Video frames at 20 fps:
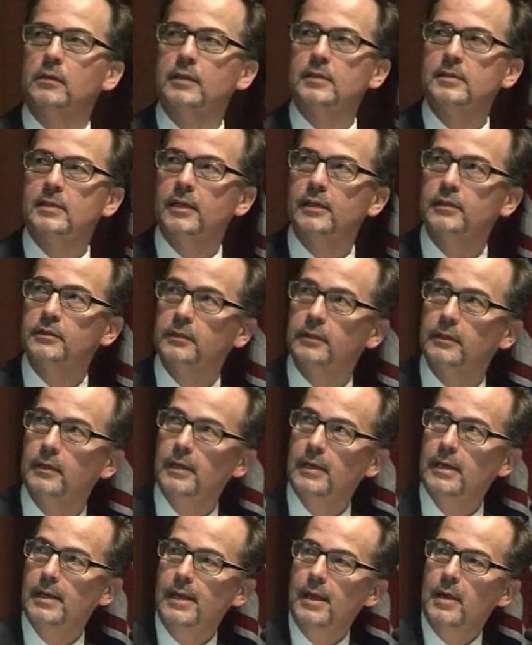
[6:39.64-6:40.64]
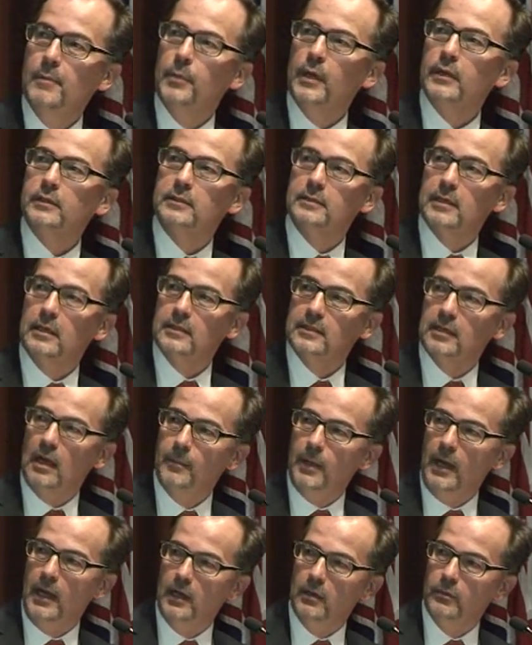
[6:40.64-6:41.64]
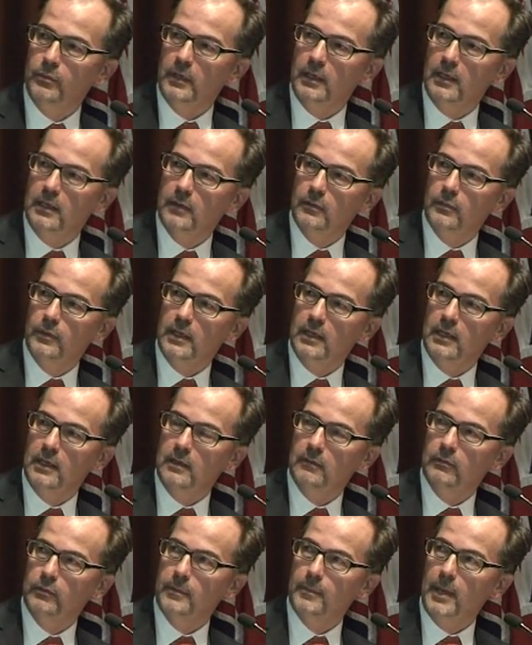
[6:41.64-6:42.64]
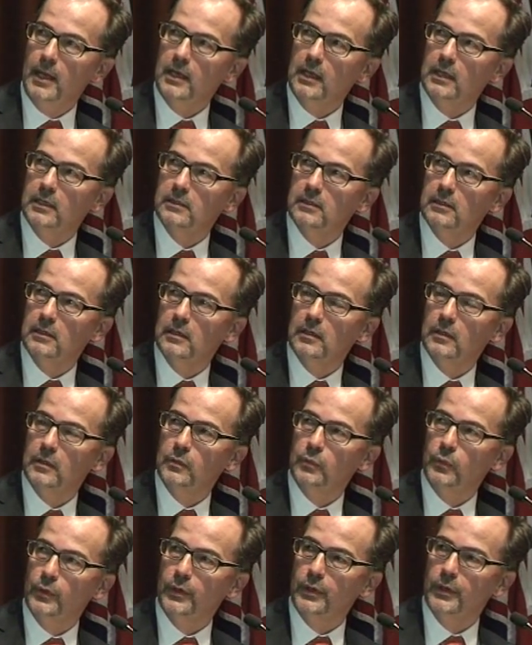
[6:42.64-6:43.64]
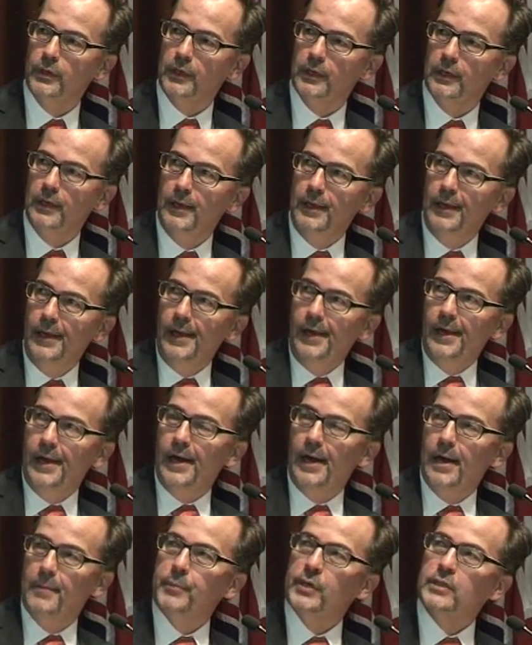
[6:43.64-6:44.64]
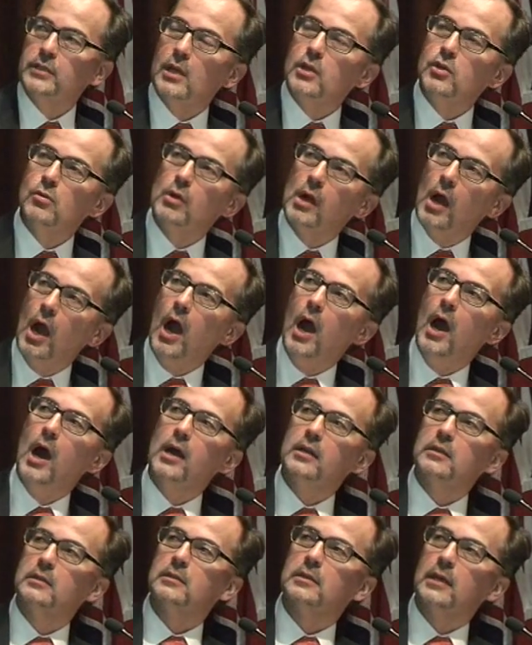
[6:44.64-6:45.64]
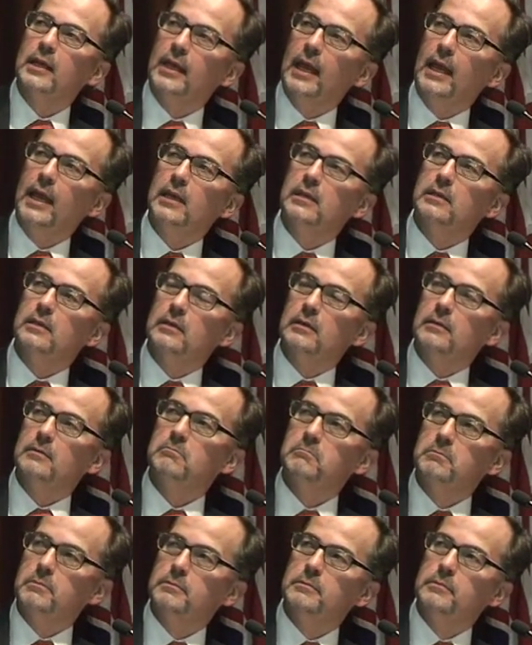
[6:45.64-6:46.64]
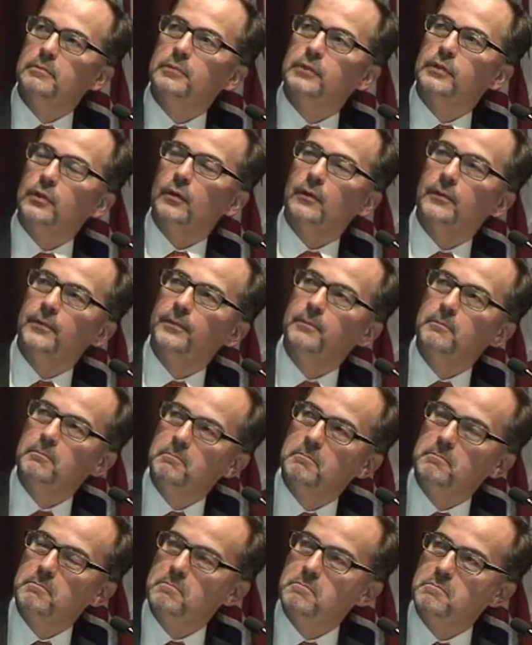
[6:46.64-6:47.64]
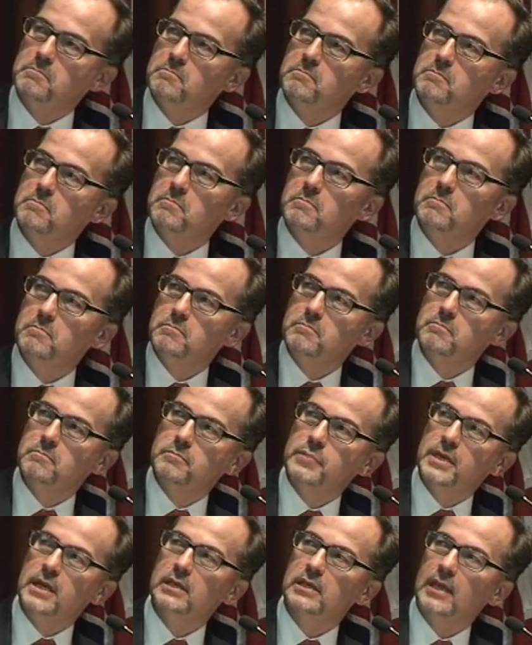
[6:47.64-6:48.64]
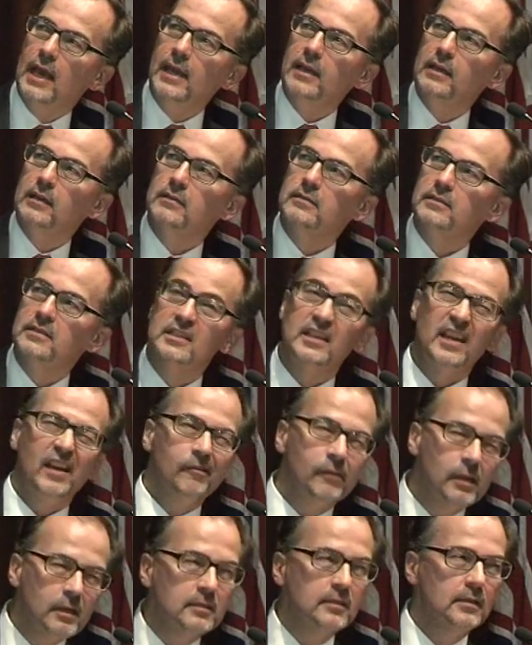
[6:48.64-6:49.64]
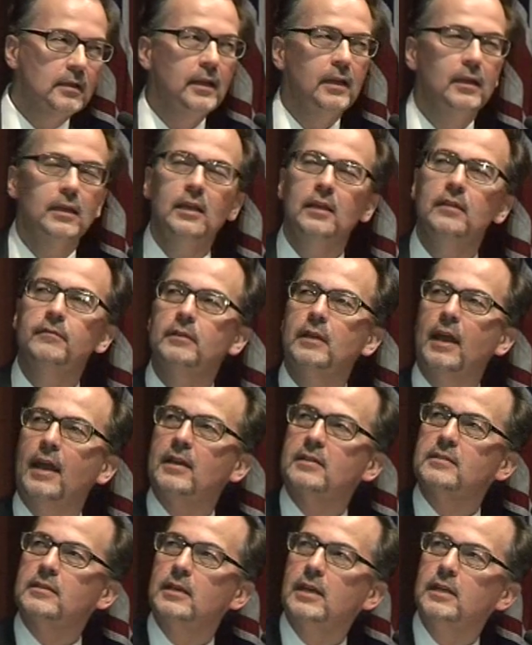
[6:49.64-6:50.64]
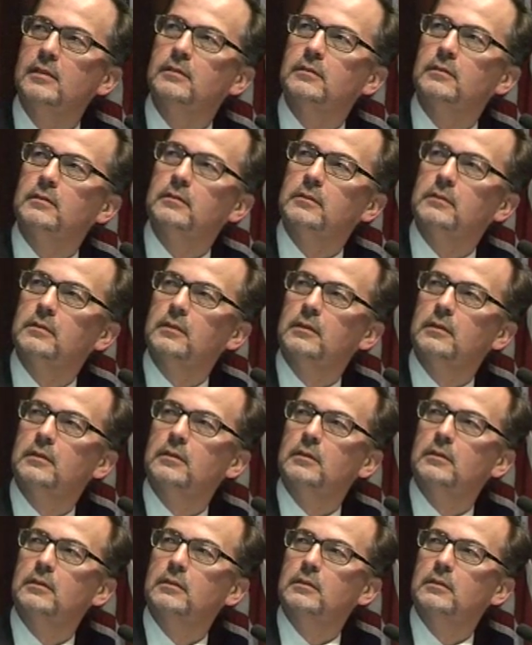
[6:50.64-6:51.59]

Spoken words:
organization. But somehow we make it work. But you can't, again, sort of be taken seriously even as an international